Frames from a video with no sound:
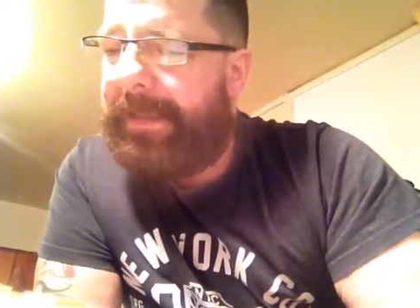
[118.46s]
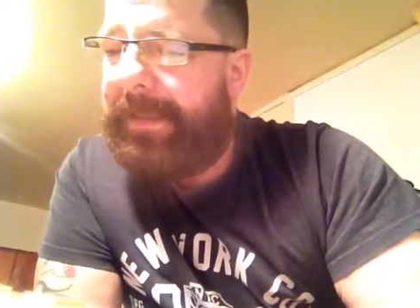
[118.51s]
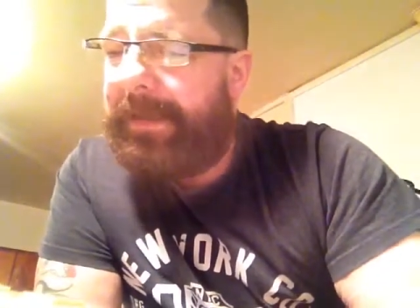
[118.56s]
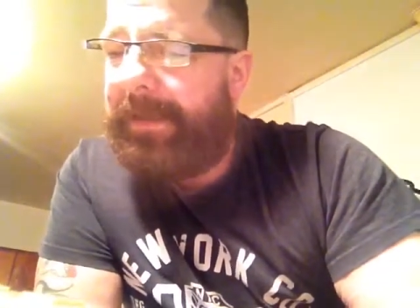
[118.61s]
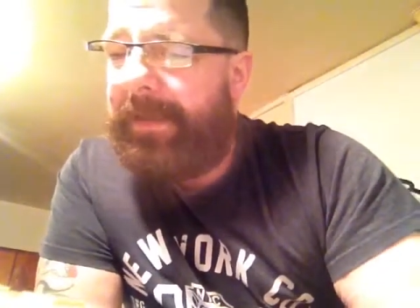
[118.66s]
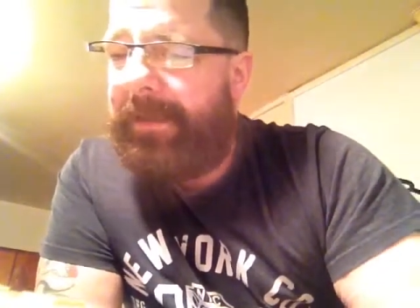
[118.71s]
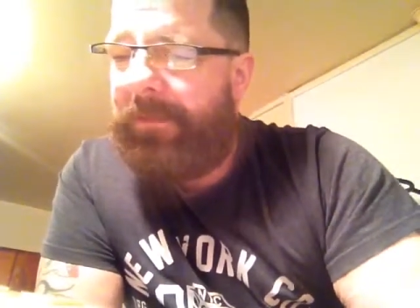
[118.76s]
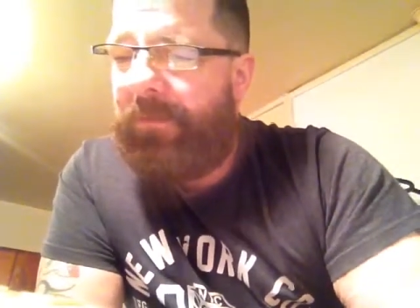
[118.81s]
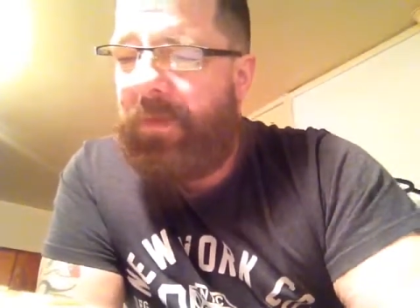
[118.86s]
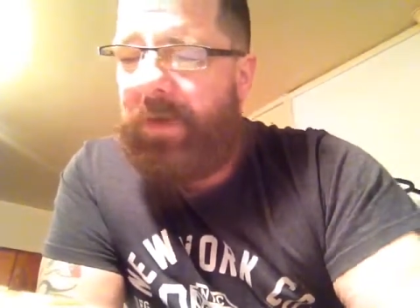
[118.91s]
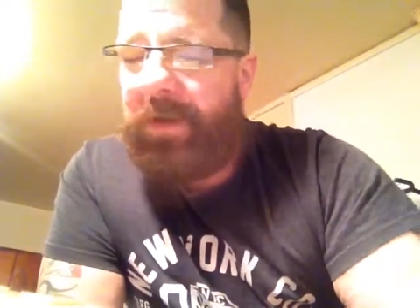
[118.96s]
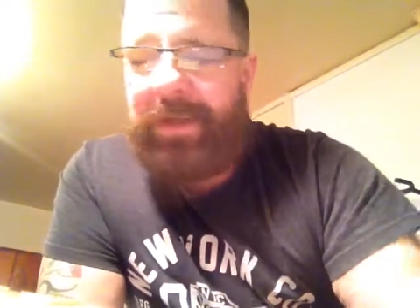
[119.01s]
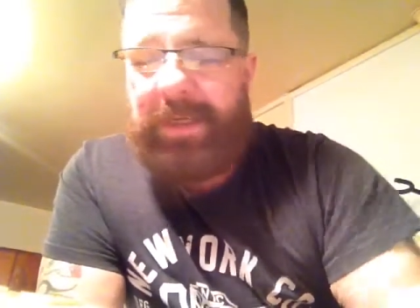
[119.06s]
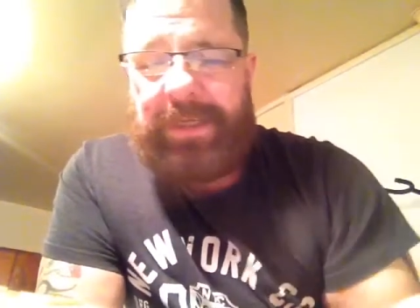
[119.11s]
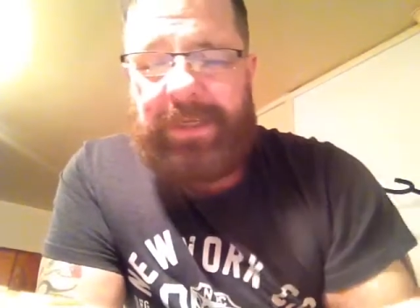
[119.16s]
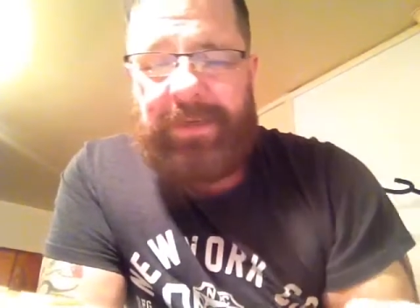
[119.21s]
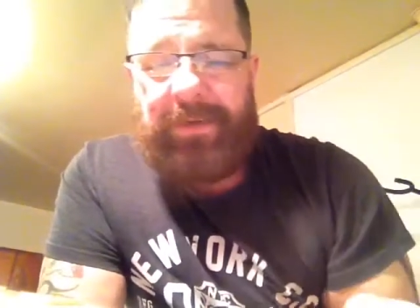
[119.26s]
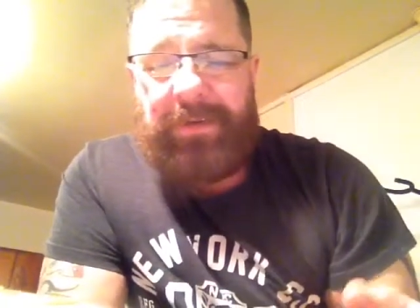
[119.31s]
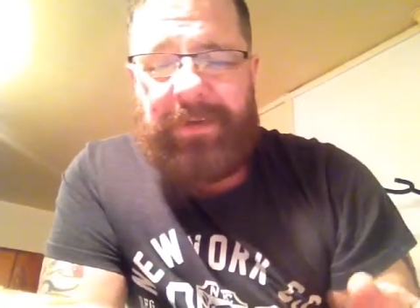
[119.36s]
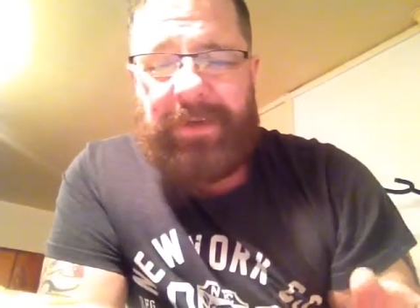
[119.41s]
and what
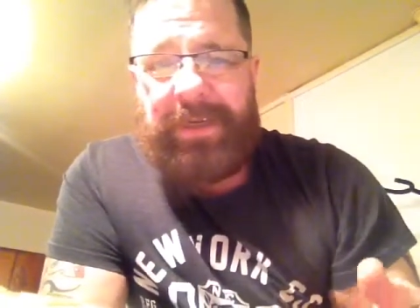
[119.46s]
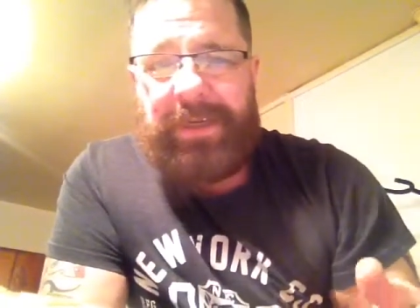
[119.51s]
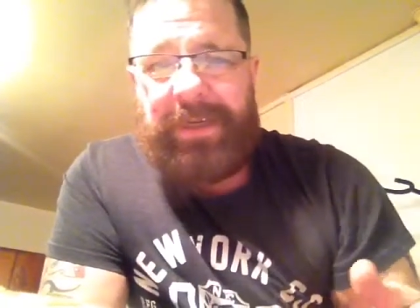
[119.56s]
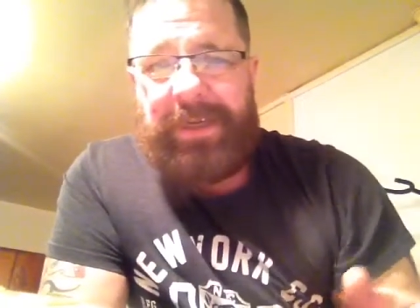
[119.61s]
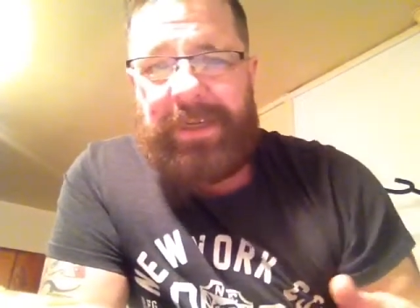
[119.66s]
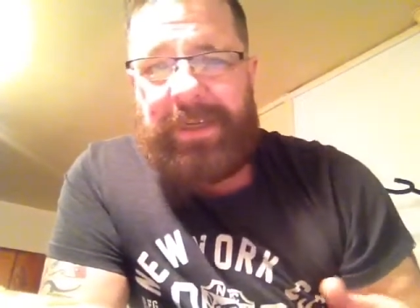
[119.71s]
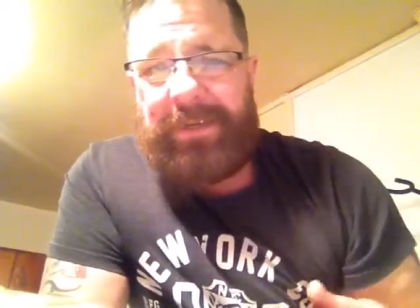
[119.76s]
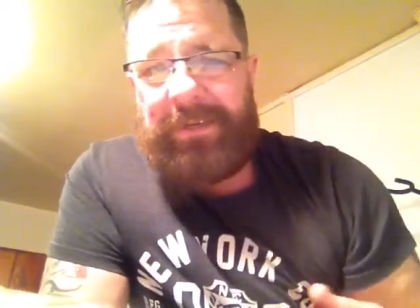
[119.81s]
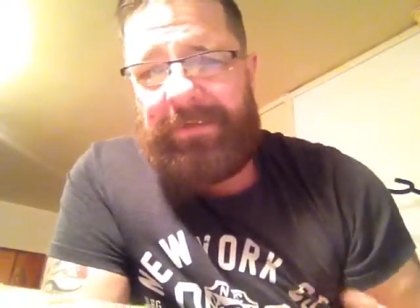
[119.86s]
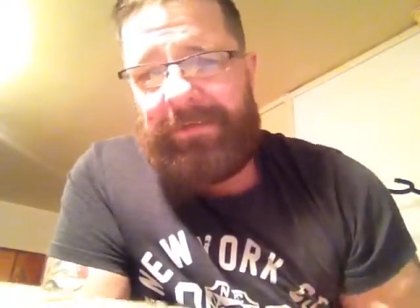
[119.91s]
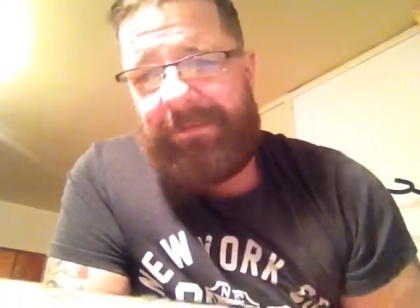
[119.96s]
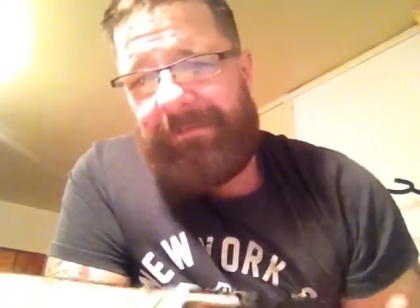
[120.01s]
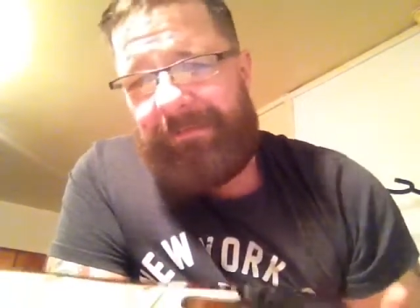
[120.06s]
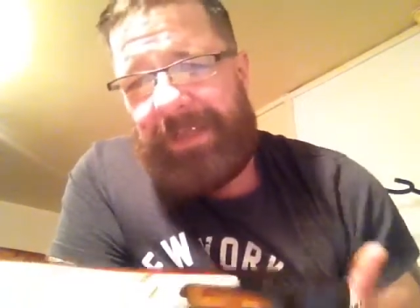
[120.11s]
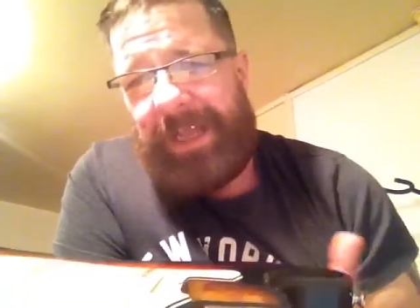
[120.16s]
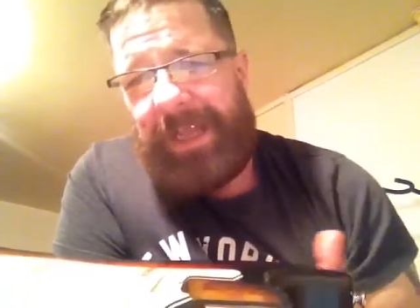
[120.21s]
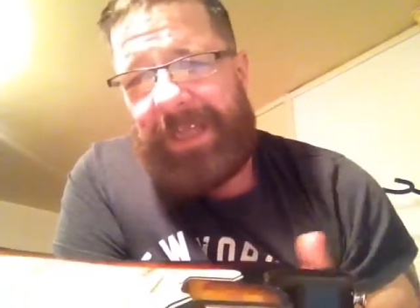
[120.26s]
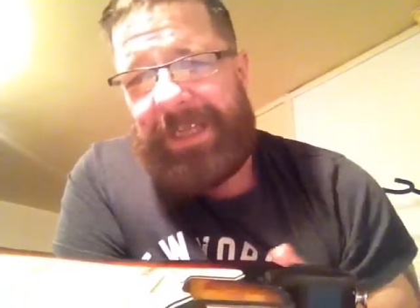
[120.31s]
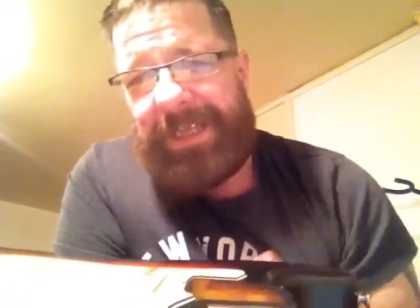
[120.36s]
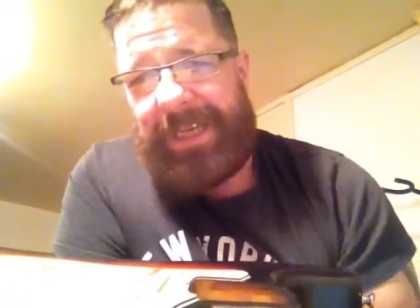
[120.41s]
he's done is
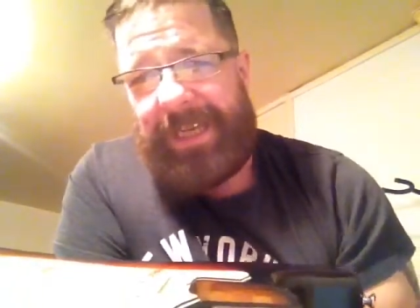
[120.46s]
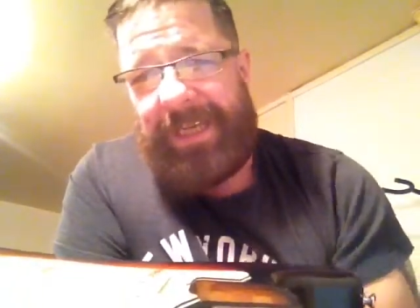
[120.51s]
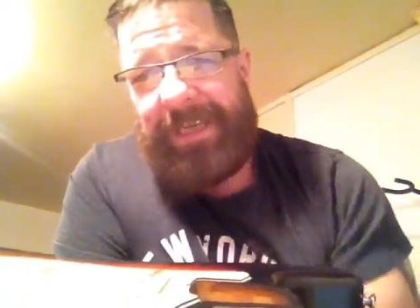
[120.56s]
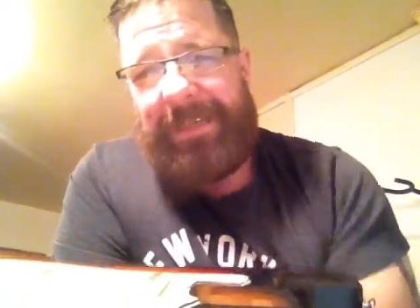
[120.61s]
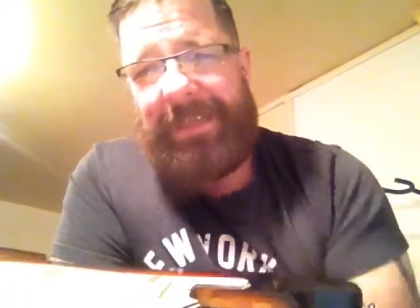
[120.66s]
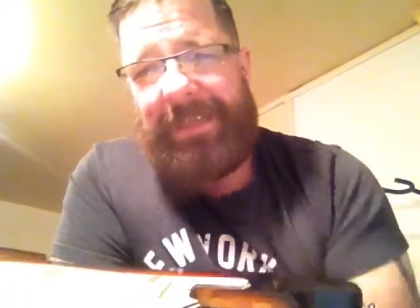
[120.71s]
classic